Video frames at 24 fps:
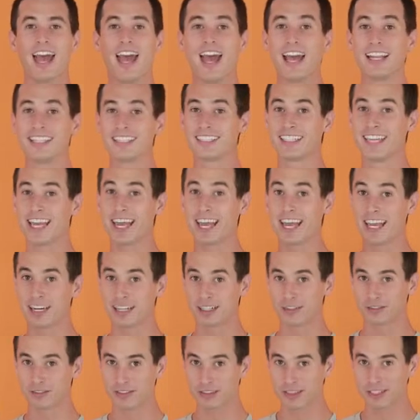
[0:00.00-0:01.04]
and
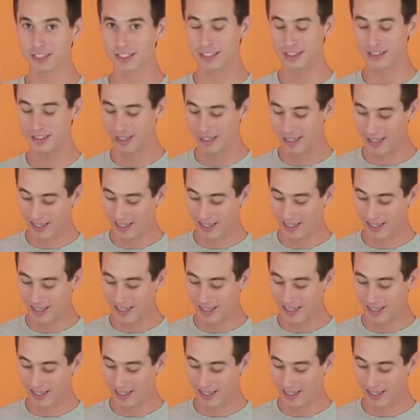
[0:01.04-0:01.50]
carefully